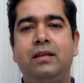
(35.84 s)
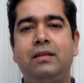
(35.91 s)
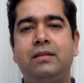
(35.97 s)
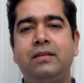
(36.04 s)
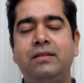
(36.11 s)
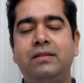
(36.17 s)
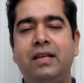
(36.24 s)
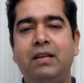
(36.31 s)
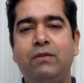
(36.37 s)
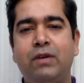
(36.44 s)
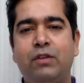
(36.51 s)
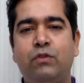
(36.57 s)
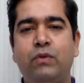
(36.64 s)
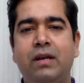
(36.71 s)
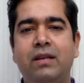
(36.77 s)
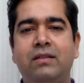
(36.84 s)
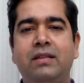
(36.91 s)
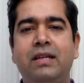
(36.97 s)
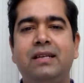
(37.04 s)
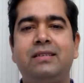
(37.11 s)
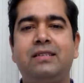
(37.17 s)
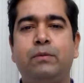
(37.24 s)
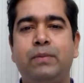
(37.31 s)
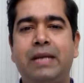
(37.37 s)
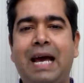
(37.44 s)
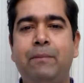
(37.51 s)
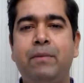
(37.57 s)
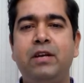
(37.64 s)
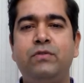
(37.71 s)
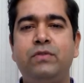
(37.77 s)
Since the liver swells, there is some
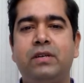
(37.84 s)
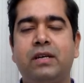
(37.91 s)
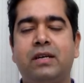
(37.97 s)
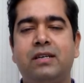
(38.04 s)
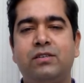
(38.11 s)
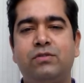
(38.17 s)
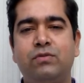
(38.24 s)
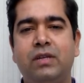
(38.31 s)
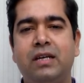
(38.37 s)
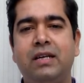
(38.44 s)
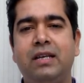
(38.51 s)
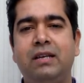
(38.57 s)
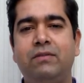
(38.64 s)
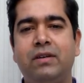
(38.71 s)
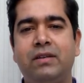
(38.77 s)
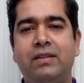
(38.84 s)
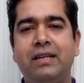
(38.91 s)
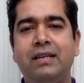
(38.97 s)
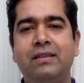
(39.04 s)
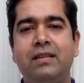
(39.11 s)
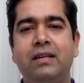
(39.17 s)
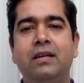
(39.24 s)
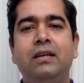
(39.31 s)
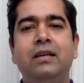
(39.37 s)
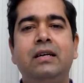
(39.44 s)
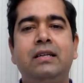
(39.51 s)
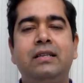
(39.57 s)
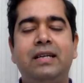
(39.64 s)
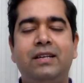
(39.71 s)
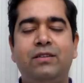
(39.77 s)
damage which occurs to the liver cells,
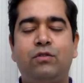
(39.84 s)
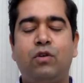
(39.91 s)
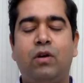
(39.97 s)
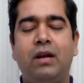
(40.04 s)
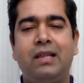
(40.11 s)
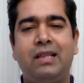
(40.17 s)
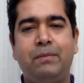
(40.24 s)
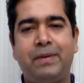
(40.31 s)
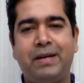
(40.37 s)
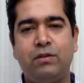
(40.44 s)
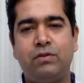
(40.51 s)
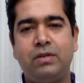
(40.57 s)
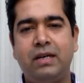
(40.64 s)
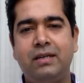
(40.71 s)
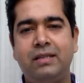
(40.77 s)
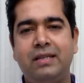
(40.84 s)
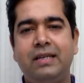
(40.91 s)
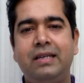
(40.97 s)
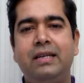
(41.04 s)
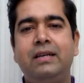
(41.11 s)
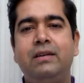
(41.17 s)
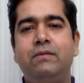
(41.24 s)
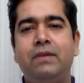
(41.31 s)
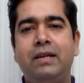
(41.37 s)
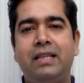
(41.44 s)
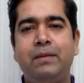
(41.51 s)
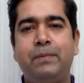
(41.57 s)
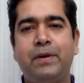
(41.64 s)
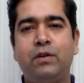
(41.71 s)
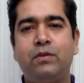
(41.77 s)
that is called as hepatocytes. When
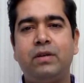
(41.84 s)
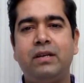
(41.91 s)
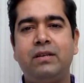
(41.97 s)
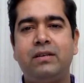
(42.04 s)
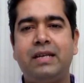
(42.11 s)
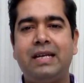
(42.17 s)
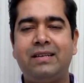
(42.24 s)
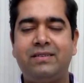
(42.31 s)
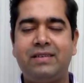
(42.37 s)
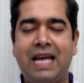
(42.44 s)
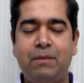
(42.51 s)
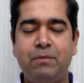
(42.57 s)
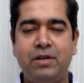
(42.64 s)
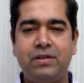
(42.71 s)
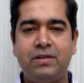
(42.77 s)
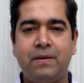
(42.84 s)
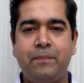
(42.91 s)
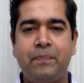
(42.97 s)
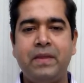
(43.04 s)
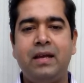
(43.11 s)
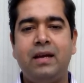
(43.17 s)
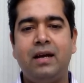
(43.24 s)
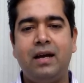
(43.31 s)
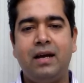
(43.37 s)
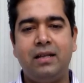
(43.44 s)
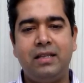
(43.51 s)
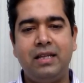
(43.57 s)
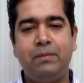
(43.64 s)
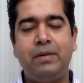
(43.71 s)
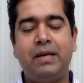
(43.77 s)
hepatocytes gets damaged,
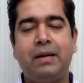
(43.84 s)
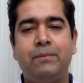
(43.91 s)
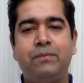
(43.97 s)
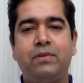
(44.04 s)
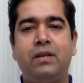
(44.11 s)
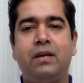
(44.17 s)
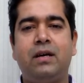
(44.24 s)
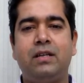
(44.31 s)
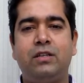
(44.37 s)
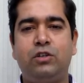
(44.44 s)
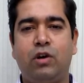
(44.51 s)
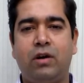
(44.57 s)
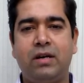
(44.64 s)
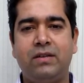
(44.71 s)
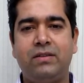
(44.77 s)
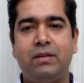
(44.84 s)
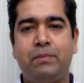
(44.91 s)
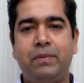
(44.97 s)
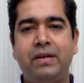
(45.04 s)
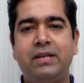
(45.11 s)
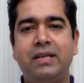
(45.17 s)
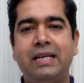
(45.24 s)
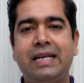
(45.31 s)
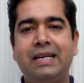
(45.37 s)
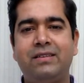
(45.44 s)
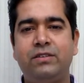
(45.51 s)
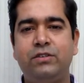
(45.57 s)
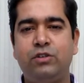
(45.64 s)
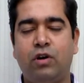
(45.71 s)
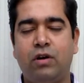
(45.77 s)
there becomes jaundice. The patient
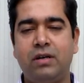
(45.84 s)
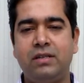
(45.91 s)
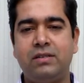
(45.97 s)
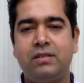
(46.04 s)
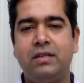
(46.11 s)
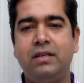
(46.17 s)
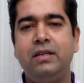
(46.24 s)
gets jaundice.